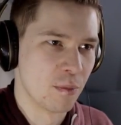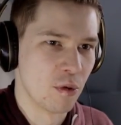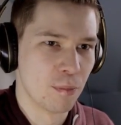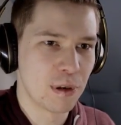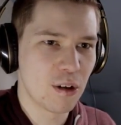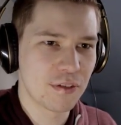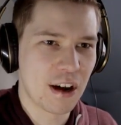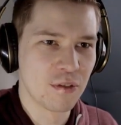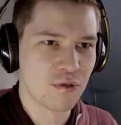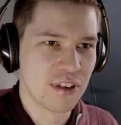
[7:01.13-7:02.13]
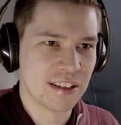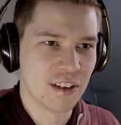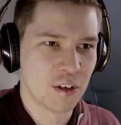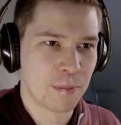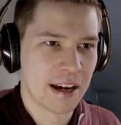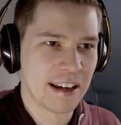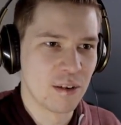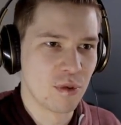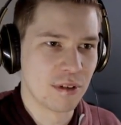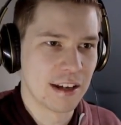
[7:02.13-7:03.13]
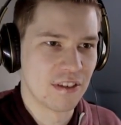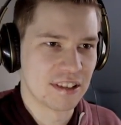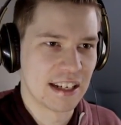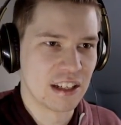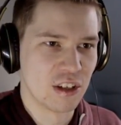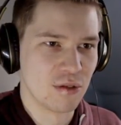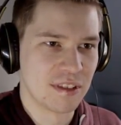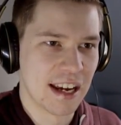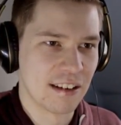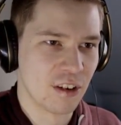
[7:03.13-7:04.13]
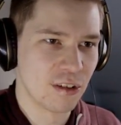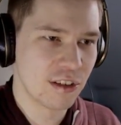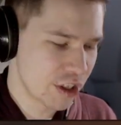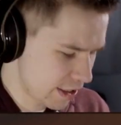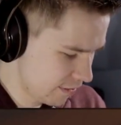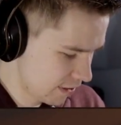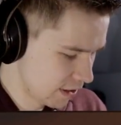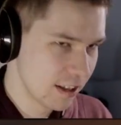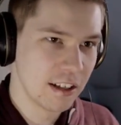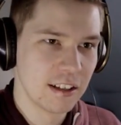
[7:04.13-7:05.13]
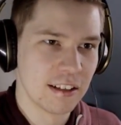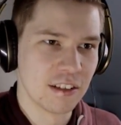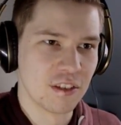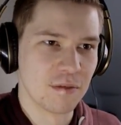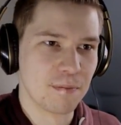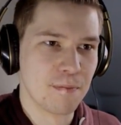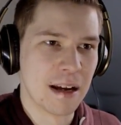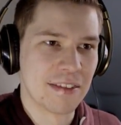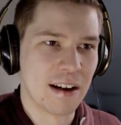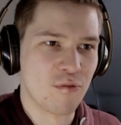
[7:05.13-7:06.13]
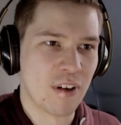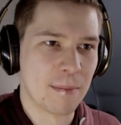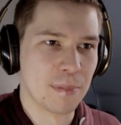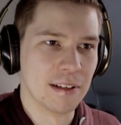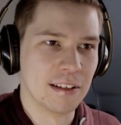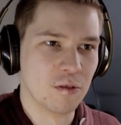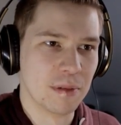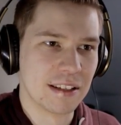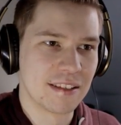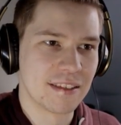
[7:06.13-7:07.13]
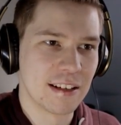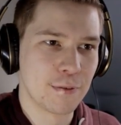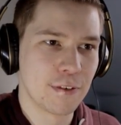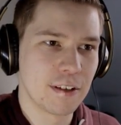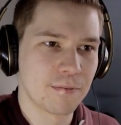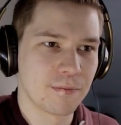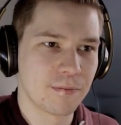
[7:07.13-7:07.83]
We'll plonk down the research bay and it will give us a new technology. Let's just make that ramp a little bit safer.